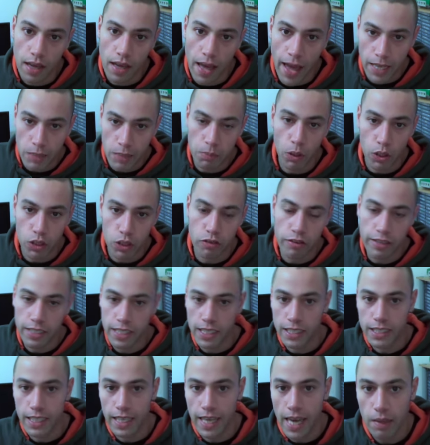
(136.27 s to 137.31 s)
Xbox
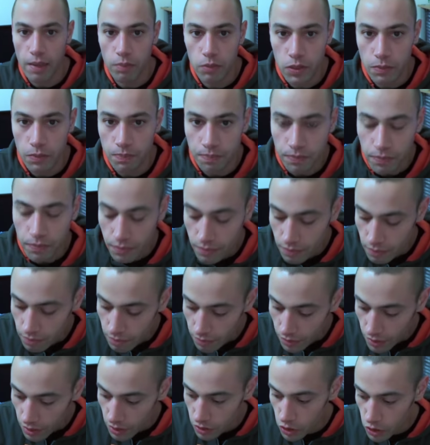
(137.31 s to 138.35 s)
360 games.
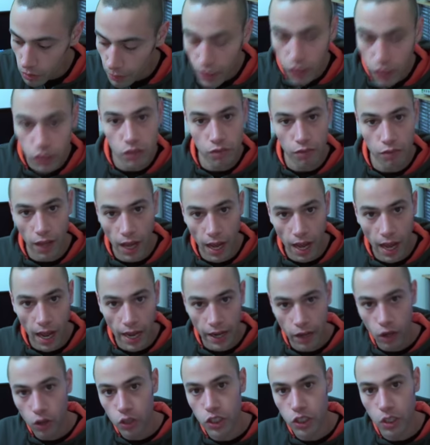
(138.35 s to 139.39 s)
So because of that, I
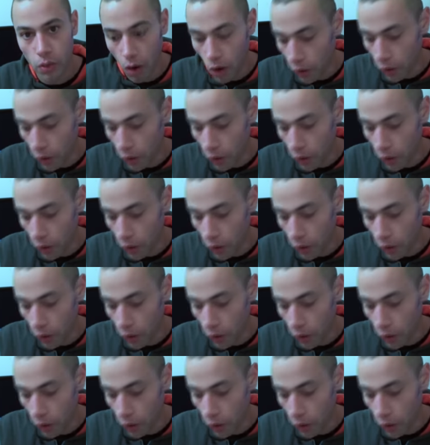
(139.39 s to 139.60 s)
also